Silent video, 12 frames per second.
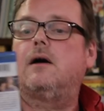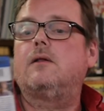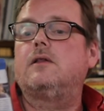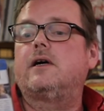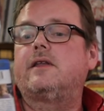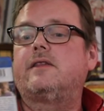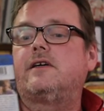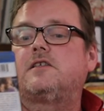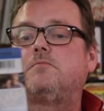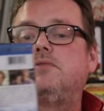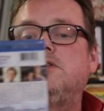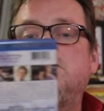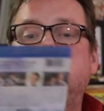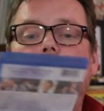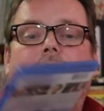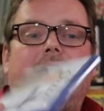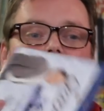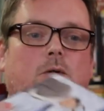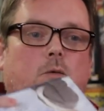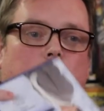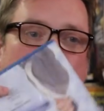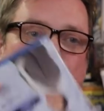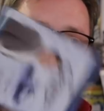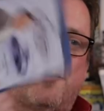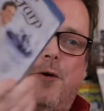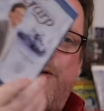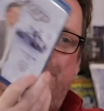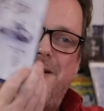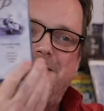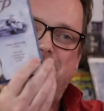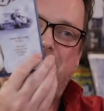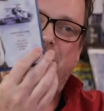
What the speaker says: Oh, look at this. Blu-ray, The World According to